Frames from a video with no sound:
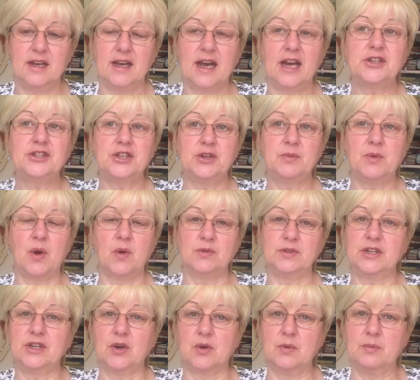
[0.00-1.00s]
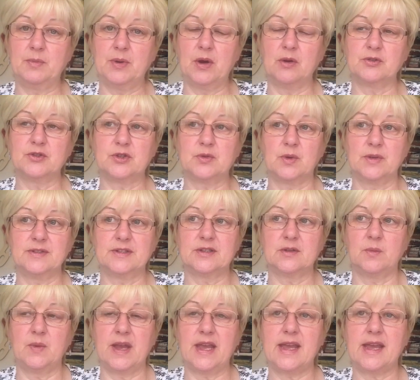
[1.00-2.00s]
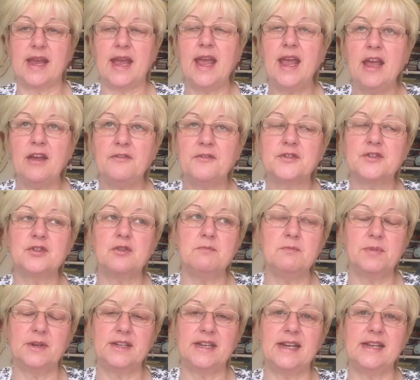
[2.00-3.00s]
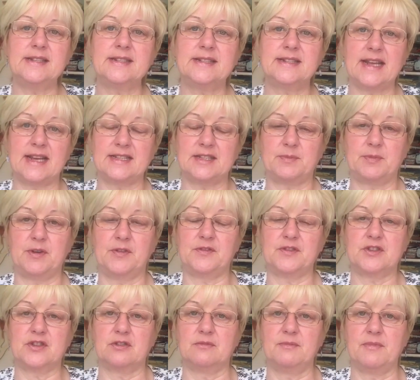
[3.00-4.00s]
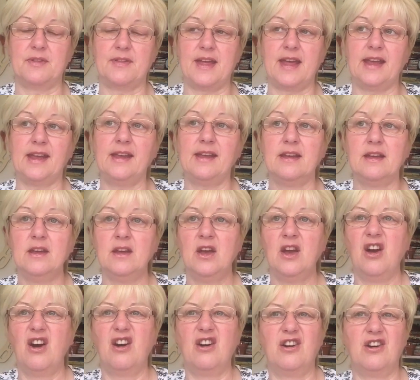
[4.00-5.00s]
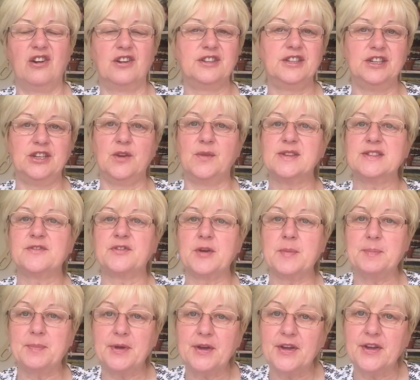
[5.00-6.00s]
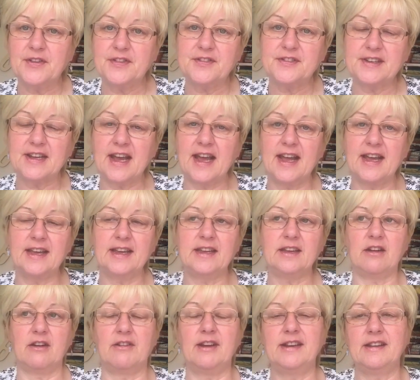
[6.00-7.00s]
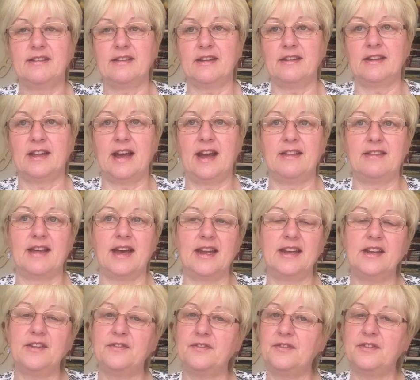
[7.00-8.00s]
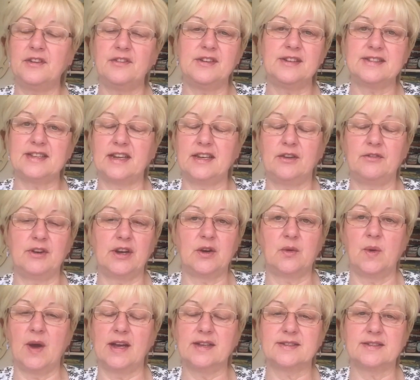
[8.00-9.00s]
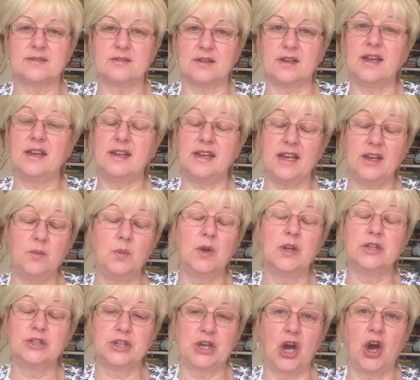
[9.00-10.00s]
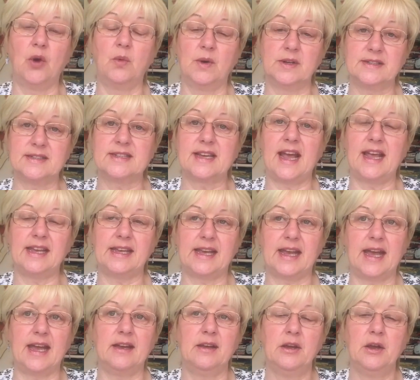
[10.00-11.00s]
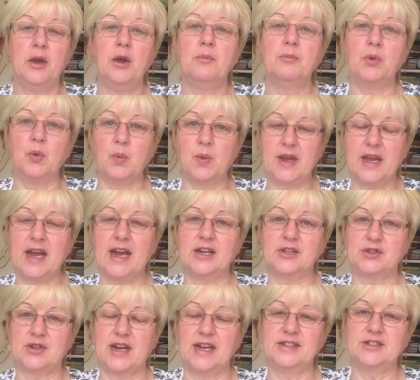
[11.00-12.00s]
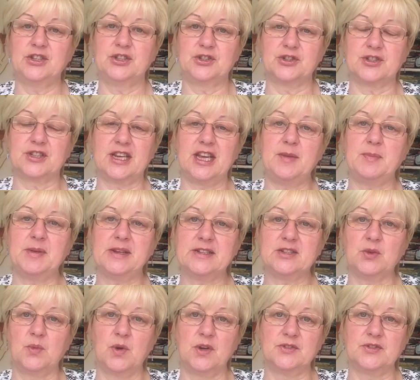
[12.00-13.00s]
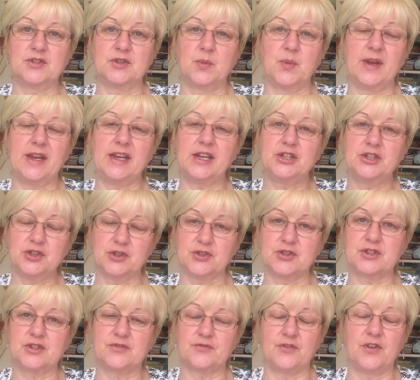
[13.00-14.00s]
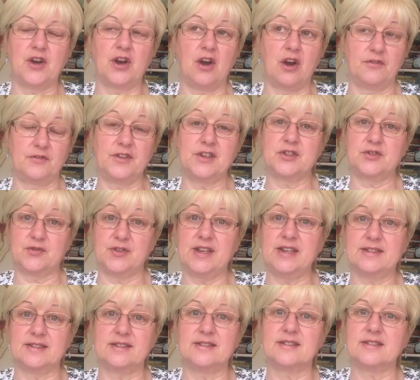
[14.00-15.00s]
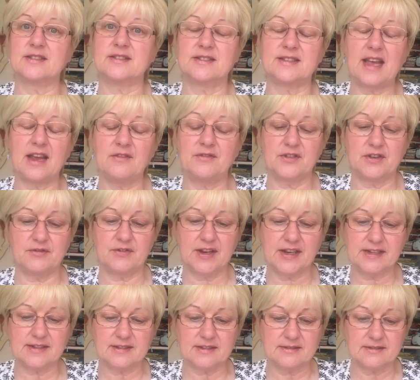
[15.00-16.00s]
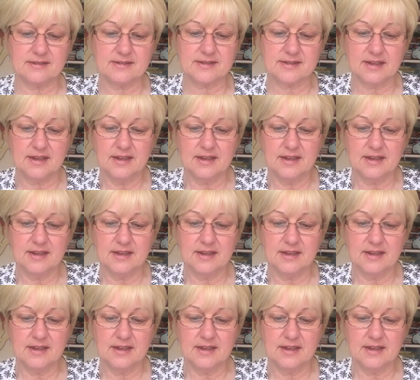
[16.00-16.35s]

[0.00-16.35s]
I do only go and post once a week. If somebody is desperate for something, or, you know, it's for a birthday or anything like that, and if there is any requests, he will go and take it. But we are trying to just keep it to once a week, just for obvious reasons, safety reasons.